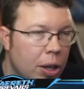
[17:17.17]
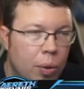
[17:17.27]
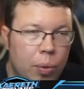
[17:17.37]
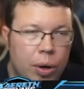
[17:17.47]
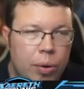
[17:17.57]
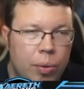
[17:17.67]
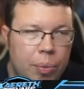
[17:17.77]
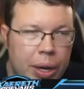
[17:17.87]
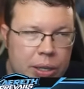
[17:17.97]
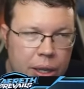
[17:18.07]
like we're
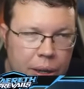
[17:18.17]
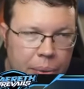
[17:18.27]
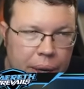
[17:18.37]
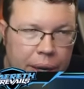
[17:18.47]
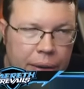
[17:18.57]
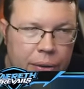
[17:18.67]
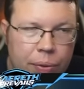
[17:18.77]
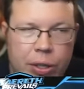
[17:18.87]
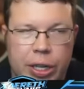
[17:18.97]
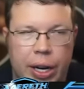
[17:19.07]
basically ready
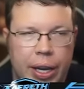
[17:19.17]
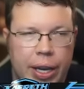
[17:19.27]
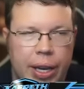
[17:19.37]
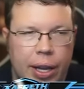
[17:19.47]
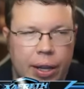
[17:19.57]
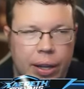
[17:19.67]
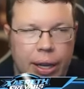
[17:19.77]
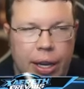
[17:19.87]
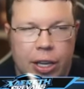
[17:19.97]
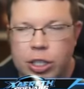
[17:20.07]
for Jedi Cal.
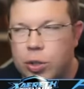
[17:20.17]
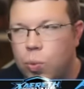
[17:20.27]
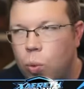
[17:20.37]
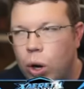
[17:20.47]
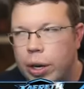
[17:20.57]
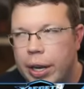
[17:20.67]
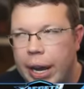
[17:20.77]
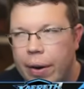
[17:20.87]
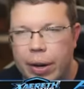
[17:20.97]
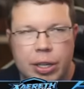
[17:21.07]
He's just one
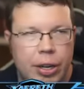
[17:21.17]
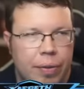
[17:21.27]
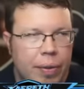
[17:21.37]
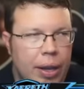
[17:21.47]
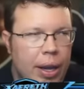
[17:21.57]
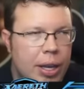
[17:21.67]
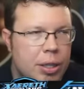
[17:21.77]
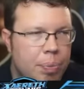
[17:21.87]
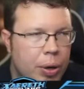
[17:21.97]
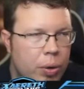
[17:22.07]
character, as
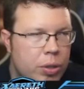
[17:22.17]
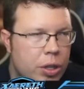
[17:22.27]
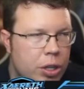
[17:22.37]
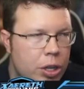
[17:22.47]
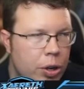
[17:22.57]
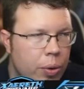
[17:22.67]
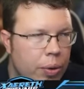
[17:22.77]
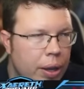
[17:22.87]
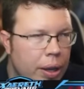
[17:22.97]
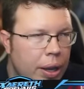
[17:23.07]
opposed
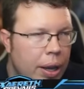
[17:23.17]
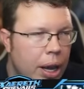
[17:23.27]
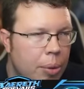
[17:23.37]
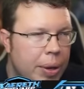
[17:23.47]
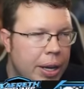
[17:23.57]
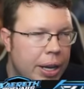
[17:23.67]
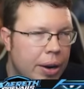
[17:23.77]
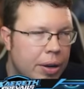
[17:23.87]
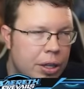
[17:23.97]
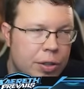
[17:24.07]
to how many
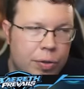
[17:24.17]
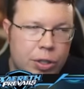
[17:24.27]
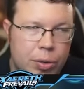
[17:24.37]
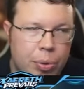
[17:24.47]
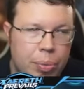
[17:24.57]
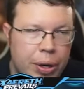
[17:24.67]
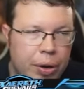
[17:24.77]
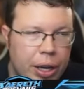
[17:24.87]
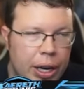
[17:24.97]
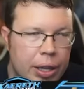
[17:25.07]
characters for Supreme
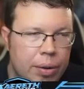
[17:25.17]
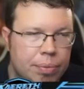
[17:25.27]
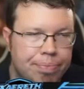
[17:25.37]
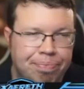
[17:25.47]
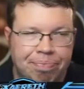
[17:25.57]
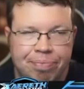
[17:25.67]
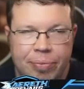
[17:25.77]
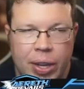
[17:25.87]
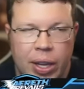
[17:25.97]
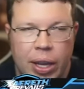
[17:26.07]
Leader Kylo.
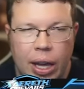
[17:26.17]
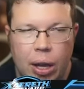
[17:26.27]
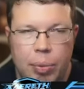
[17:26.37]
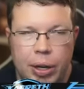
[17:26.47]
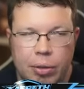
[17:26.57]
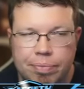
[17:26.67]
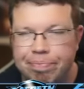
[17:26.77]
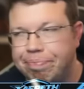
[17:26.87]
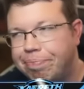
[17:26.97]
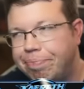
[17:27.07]
I mean,